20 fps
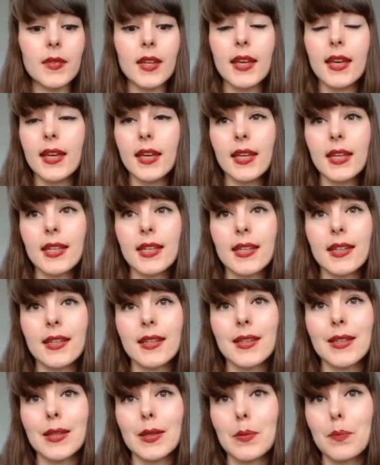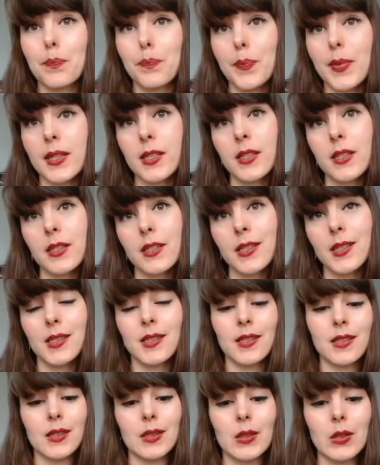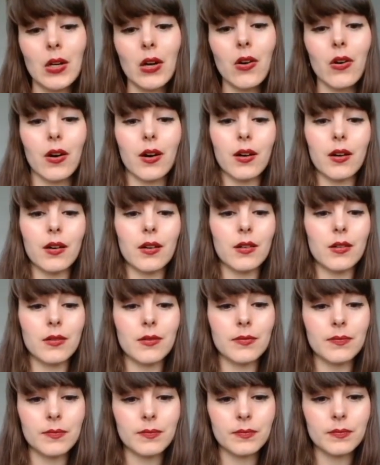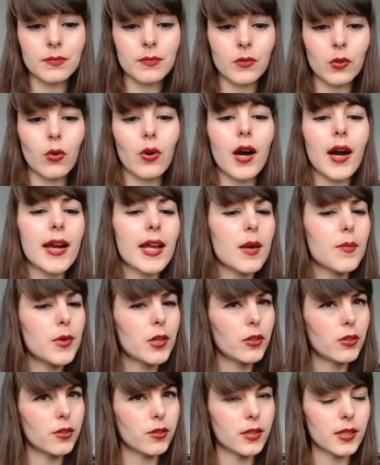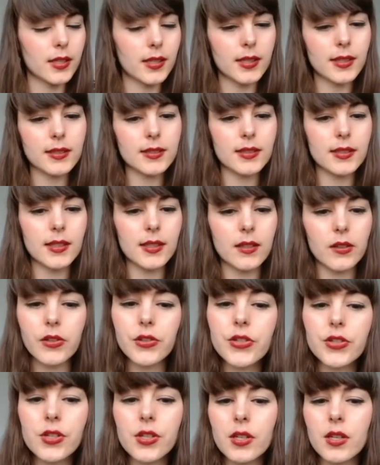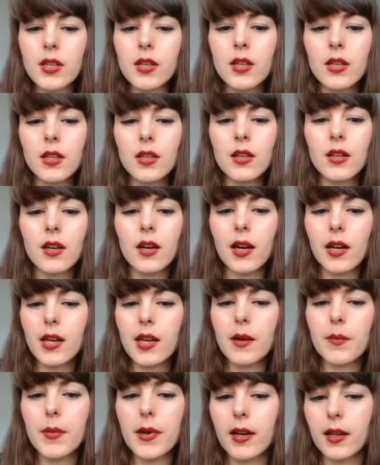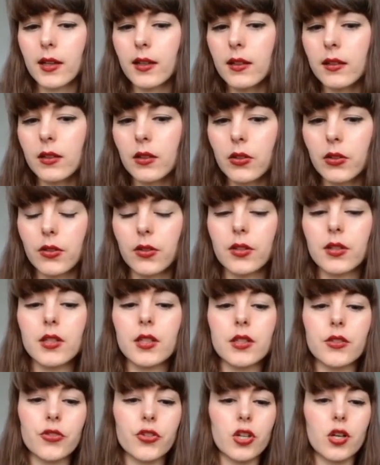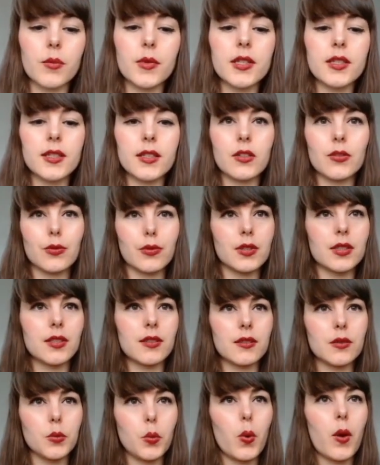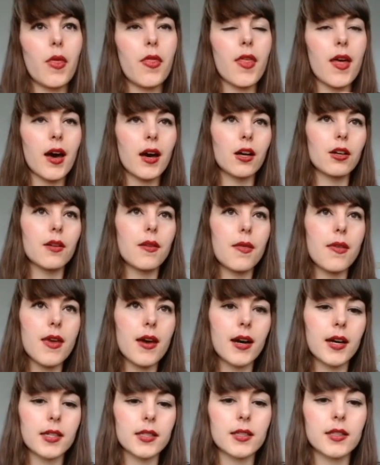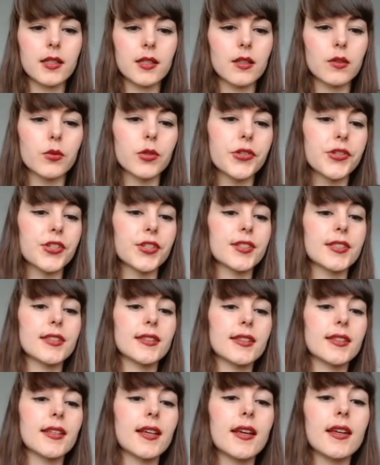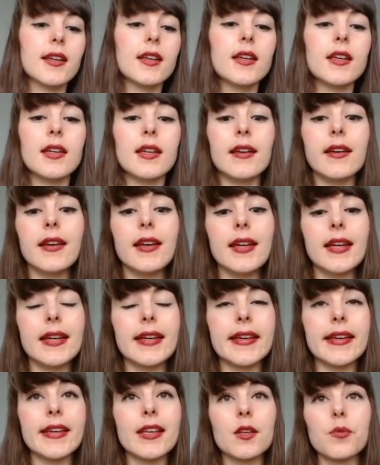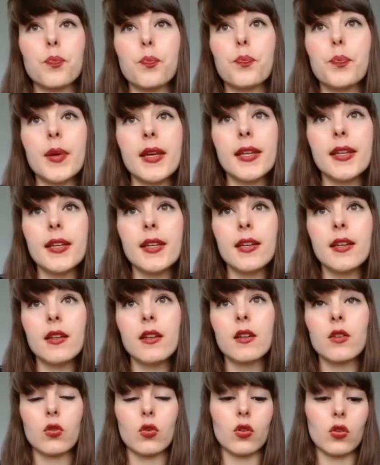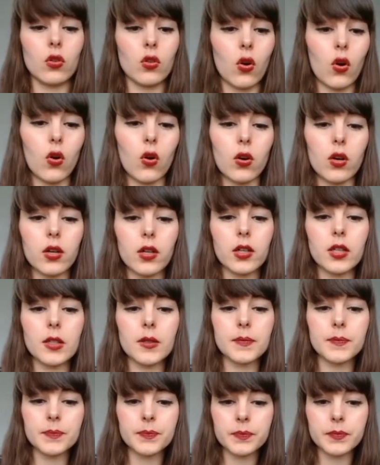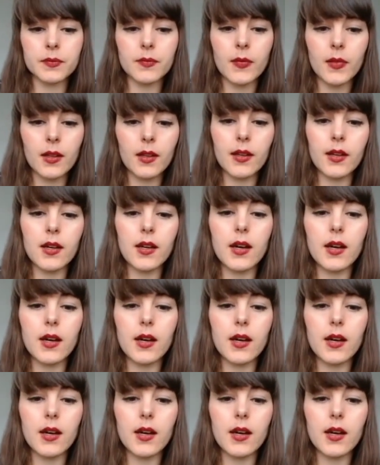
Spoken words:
Ich bin Koch. Or I am a cook, I guess, in English. I am a cook. In German, it's without the article. We just say, ich bin Koch. Yeah,